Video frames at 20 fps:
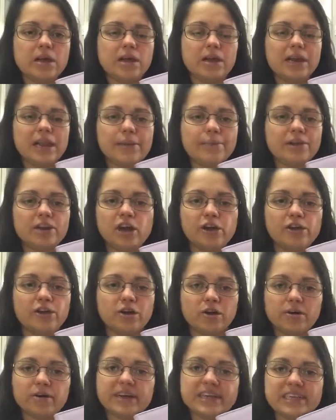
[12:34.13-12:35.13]
Let me know,
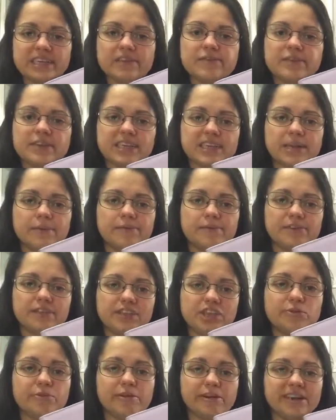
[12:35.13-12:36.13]
guys, if it's something
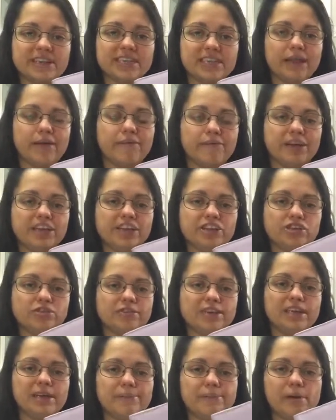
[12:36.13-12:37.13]
that you want to see
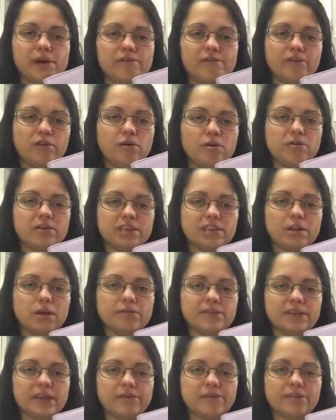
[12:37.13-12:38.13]
featuring in my vlogs, and
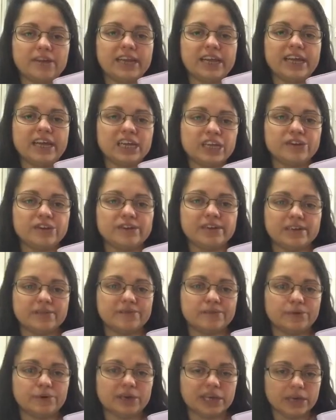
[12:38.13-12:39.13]
I'll definitely include it
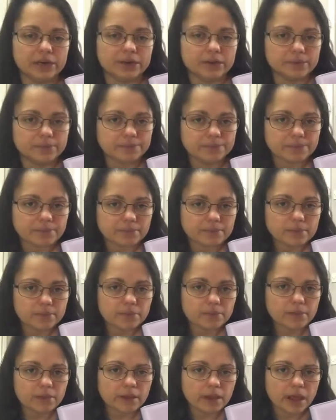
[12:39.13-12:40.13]
for you.
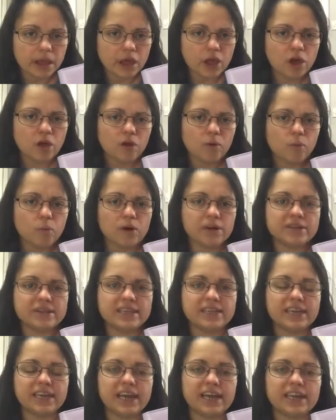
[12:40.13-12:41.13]

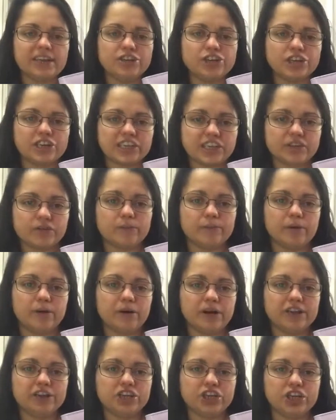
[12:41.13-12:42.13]
Once again, just to
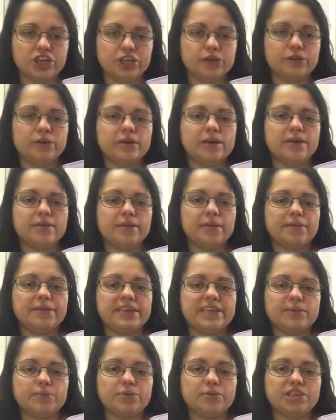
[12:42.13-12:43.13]
remind you that
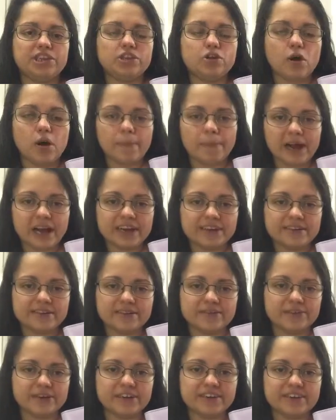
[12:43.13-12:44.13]
this was not a paid
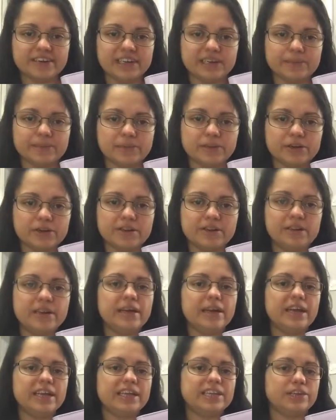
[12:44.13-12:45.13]
advertisement,
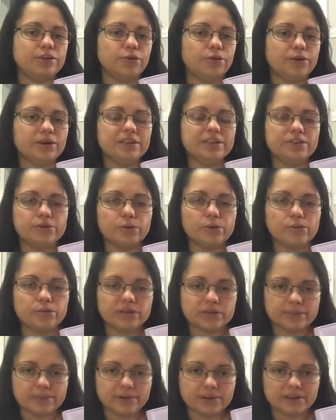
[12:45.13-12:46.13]
it's not an
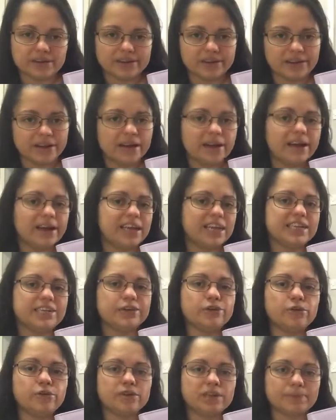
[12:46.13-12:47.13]
endorsement, it's
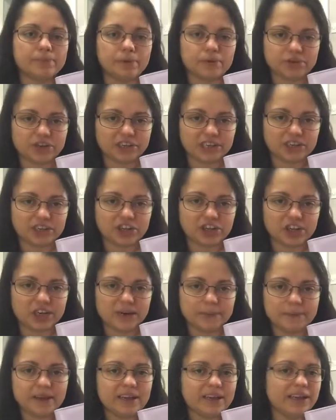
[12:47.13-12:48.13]
not a
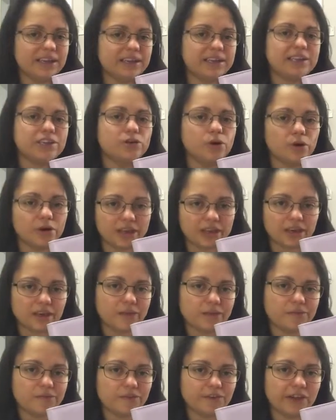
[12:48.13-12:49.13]
sponsorship, it's not a
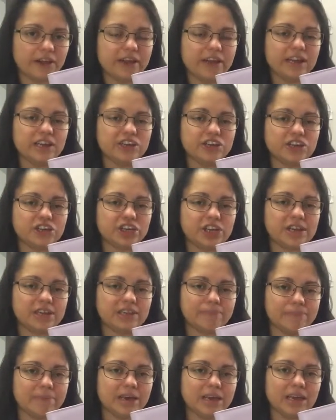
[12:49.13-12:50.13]
gift, it's
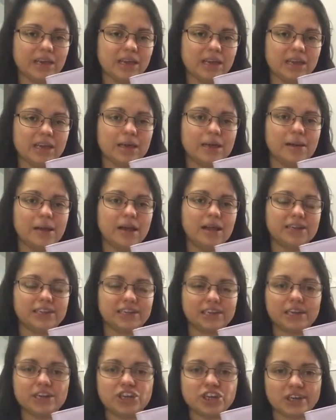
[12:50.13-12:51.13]
just me, a
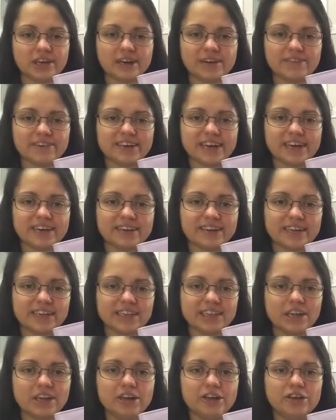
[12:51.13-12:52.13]
stationery
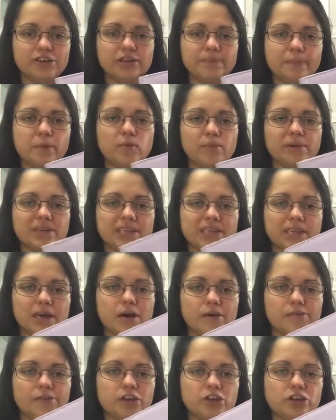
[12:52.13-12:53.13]
addict who's bought
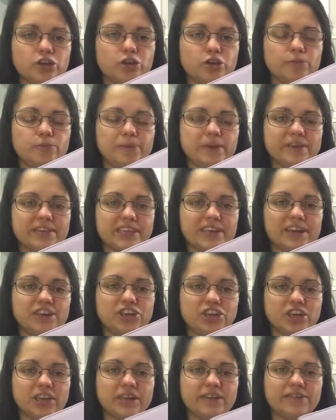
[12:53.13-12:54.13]
myself a new bit of
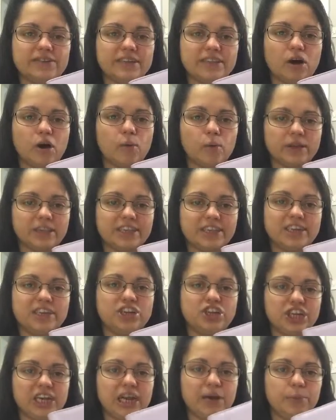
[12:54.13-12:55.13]
stationery that I wanted to
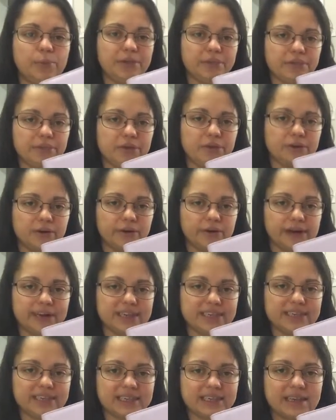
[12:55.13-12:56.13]
share with you
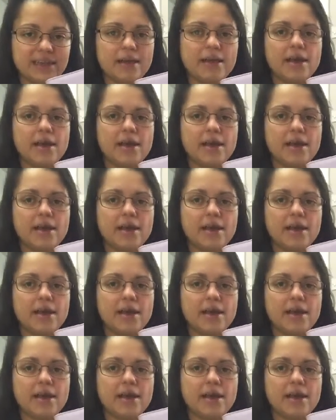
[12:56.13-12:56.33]
guys.